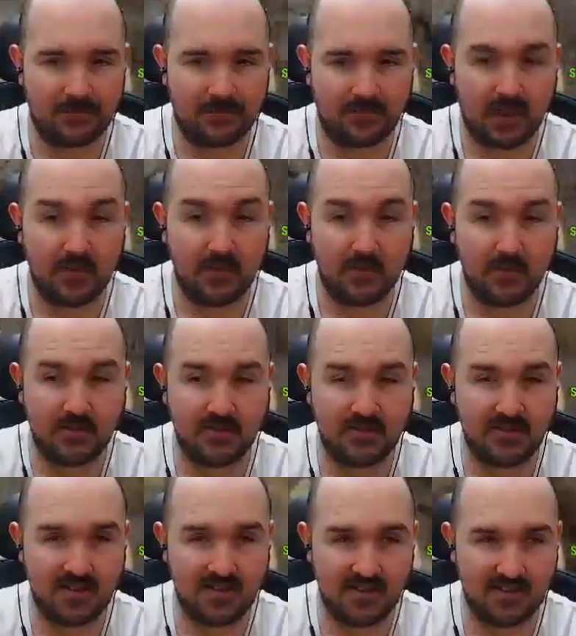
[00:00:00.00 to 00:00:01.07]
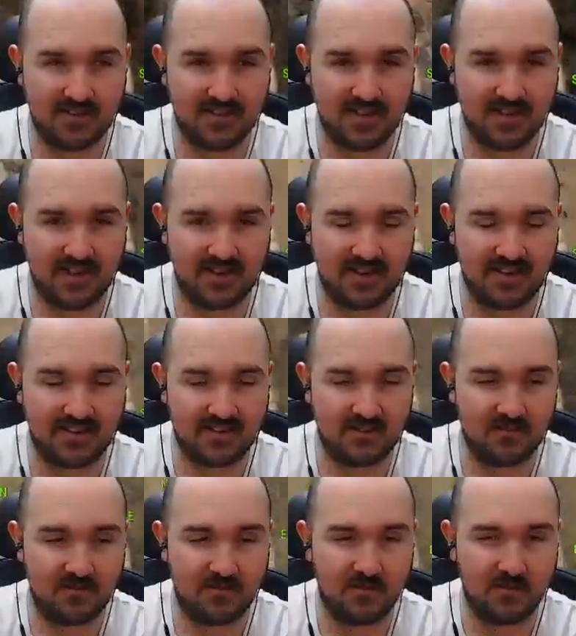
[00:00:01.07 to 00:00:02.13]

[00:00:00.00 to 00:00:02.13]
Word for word: I noticed that uh, it's on full